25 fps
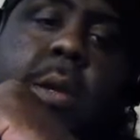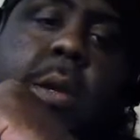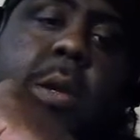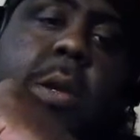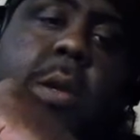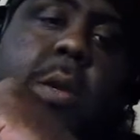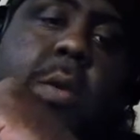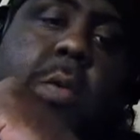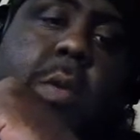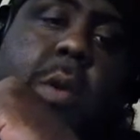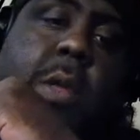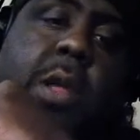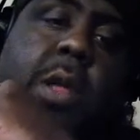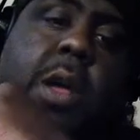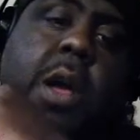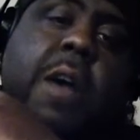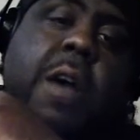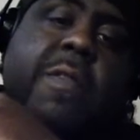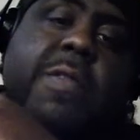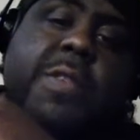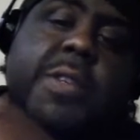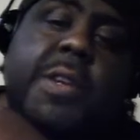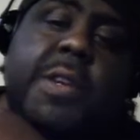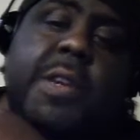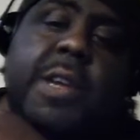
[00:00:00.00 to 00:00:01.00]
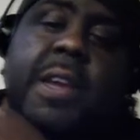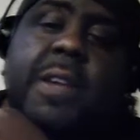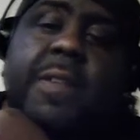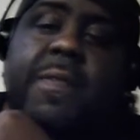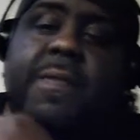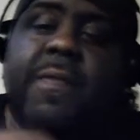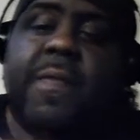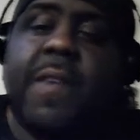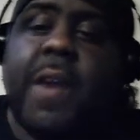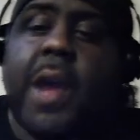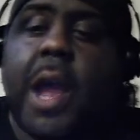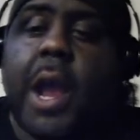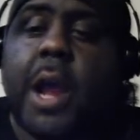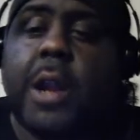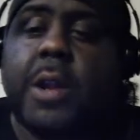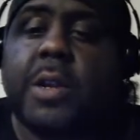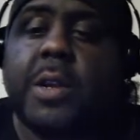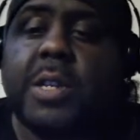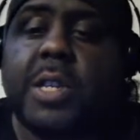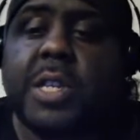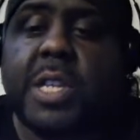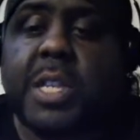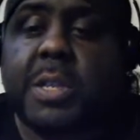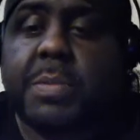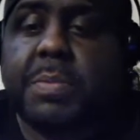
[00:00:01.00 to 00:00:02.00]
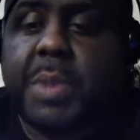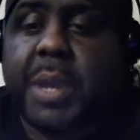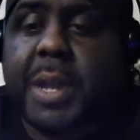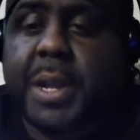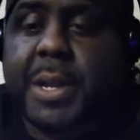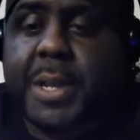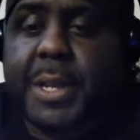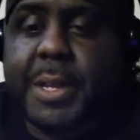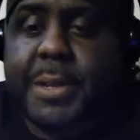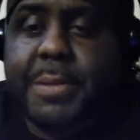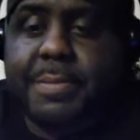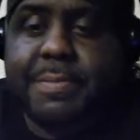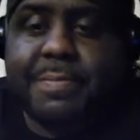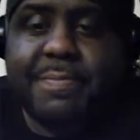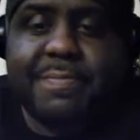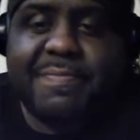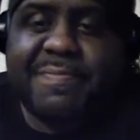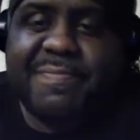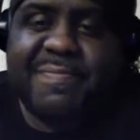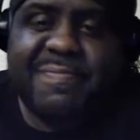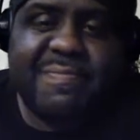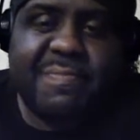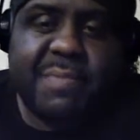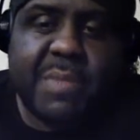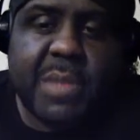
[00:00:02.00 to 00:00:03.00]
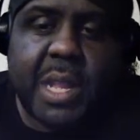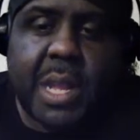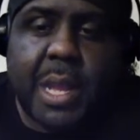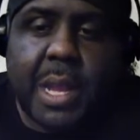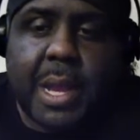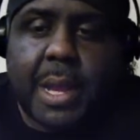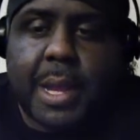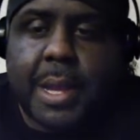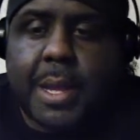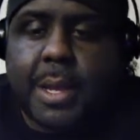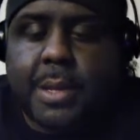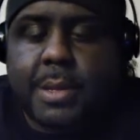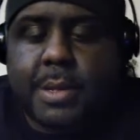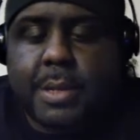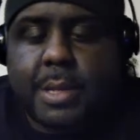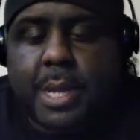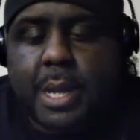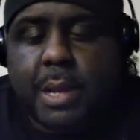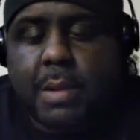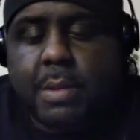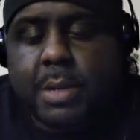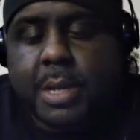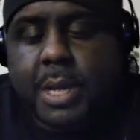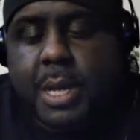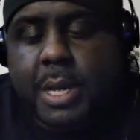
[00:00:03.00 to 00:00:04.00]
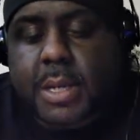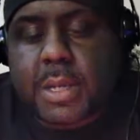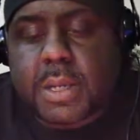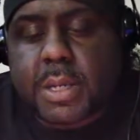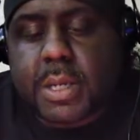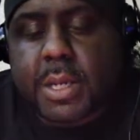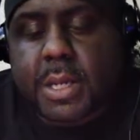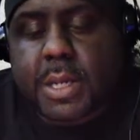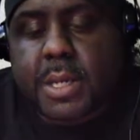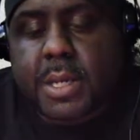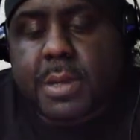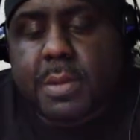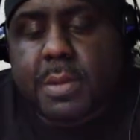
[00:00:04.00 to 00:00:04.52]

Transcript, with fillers: Will the officer get fired or suspended? Nah, doubt that shit.